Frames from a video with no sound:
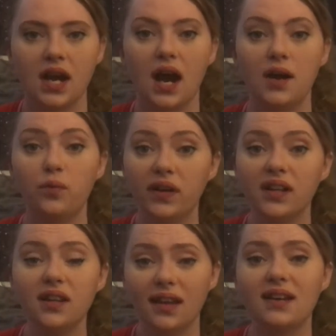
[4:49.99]
I
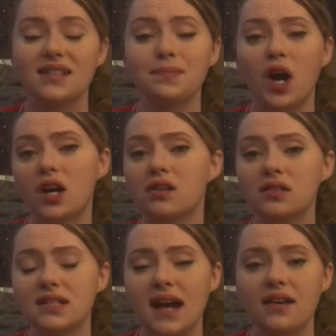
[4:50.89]
will link some
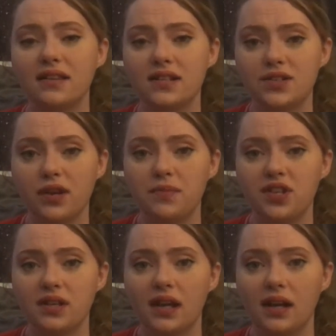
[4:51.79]
articles down in the
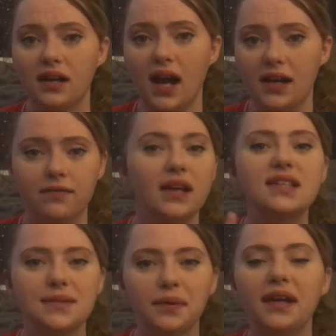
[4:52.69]
description that kind of
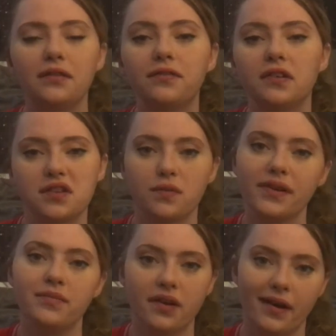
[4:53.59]
explain further what
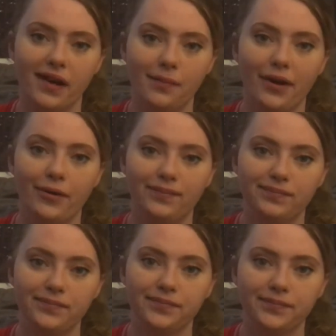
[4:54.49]
I'm talking about.
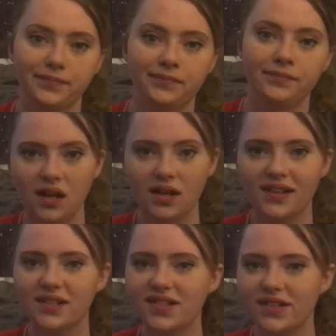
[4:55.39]
A
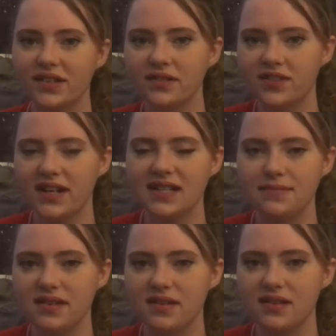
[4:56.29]
concern of trying to
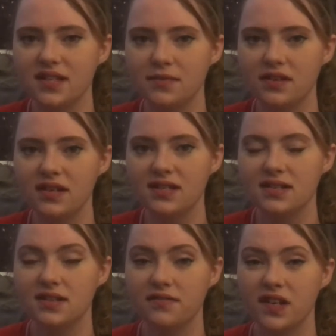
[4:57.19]
speak to these communities
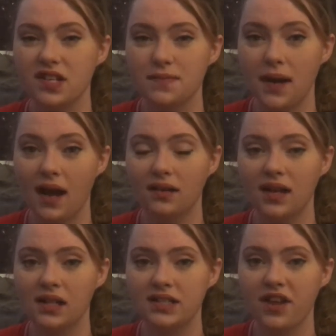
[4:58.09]
is the fierce
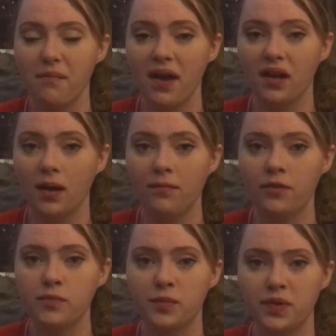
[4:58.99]
backlash that might come
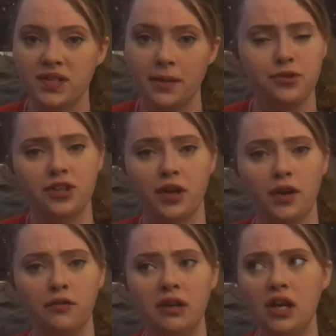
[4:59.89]
from the perception
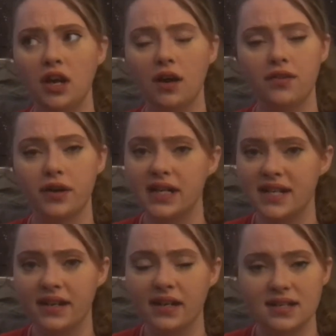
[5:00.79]
of
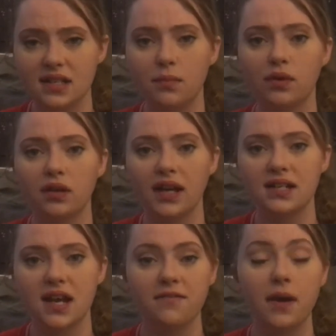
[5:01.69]
authoritarianism or
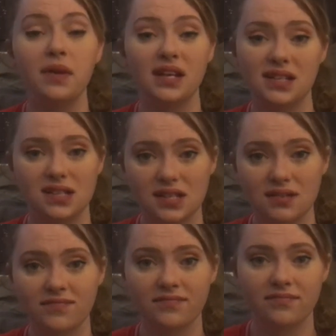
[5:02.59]
anti-feminist.
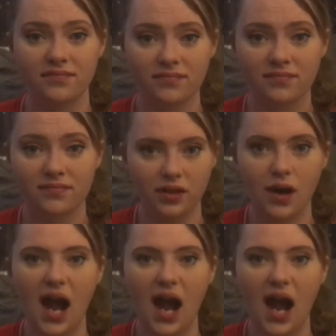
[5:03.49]
You know,